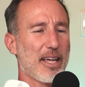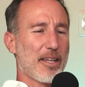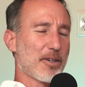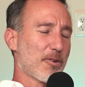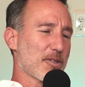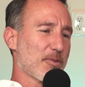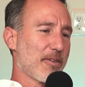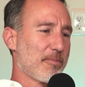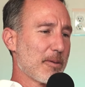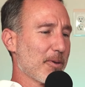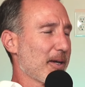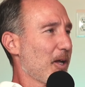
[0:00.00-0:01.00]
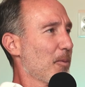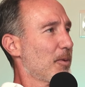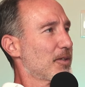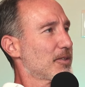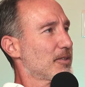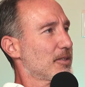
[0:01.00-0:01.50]
and of course we have people that
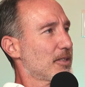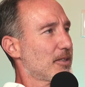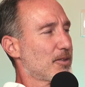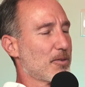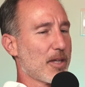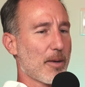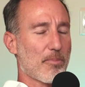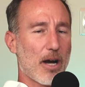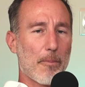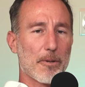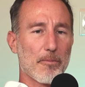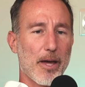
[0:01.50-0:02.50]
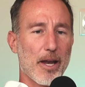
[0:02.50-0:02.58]
help us uh, do that property